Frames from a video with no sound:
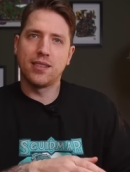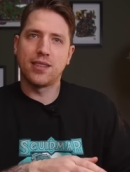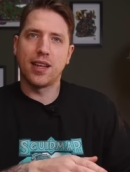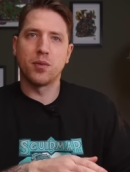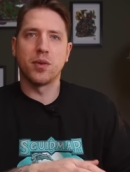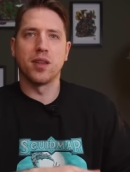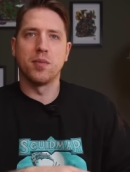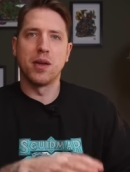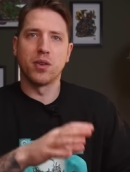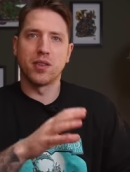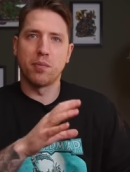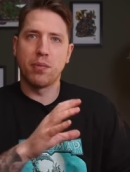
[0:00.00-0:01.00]
they sent with
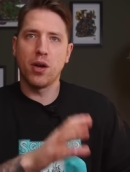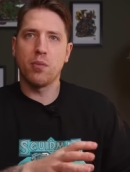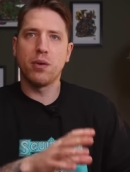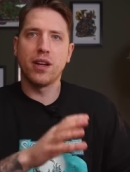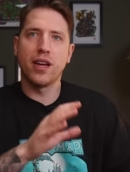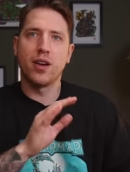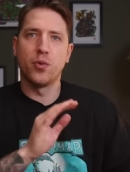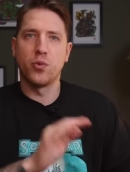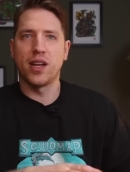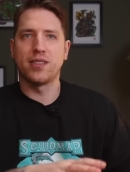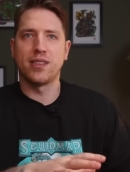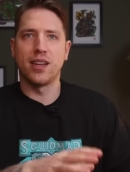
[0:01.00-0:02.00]
me was a Peopoly
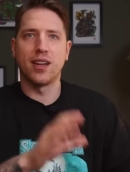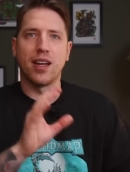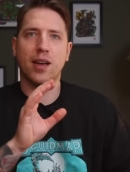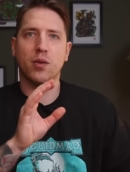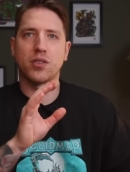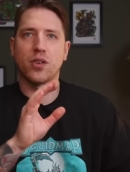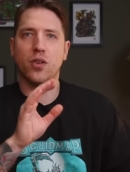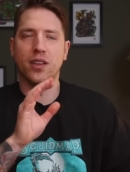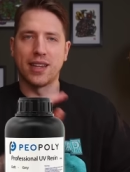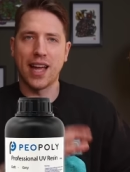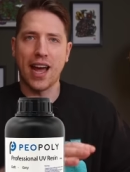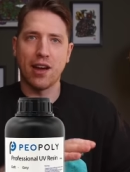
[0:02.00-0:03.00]
resin. It was
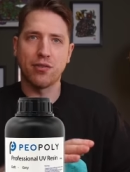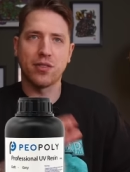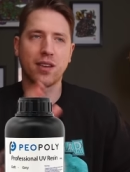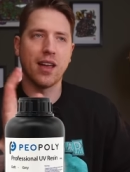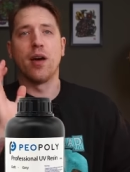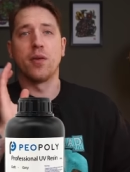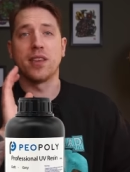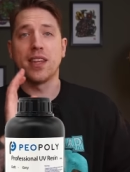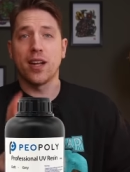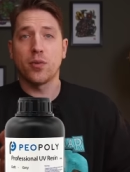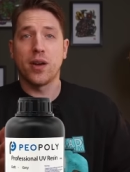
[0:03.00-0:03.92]
called Deft. And with that